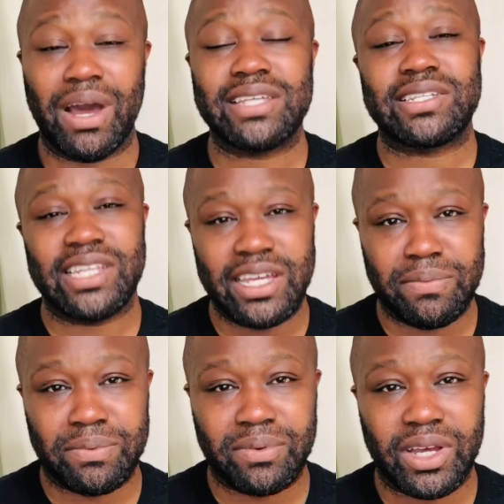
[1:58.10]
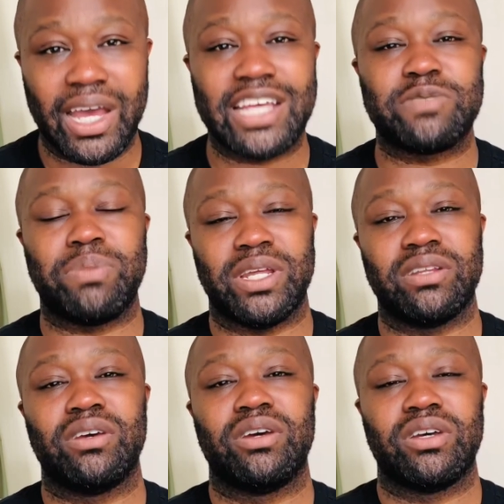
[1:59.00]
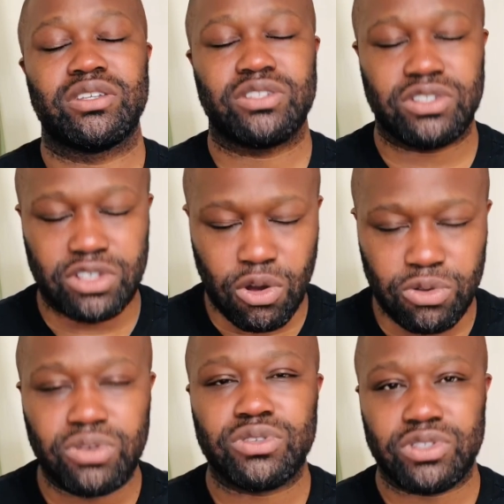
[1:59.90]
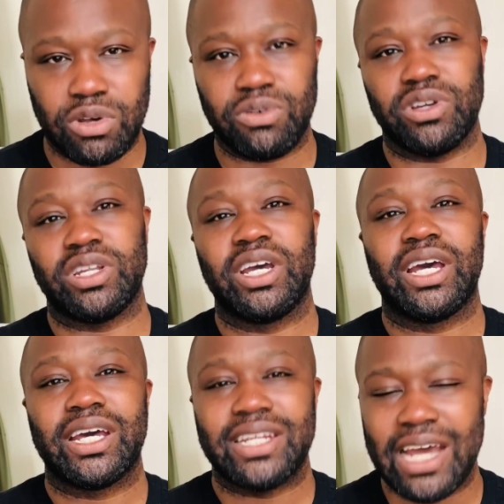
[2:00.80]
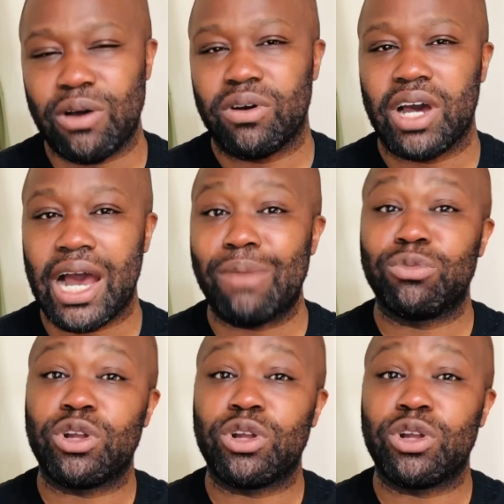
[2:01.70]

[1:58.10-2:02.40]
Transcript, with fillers: sleep has been so good. Now, I'm not the